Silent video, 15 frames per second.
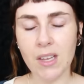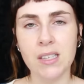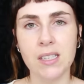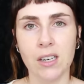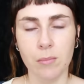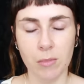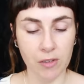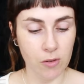
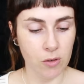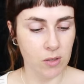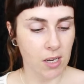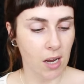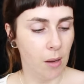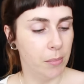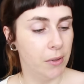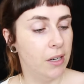Sorry, my phone's
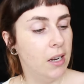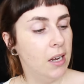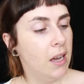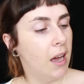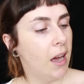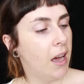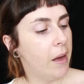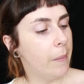hopping.
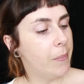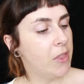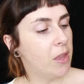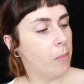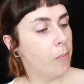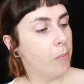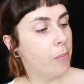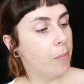Um,
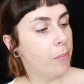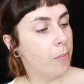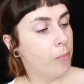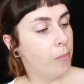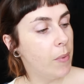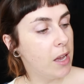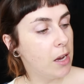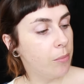the
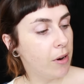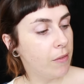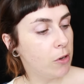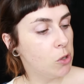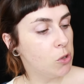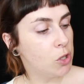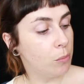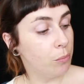Makeup
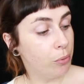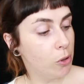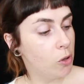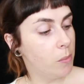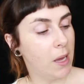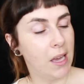Revolution Pro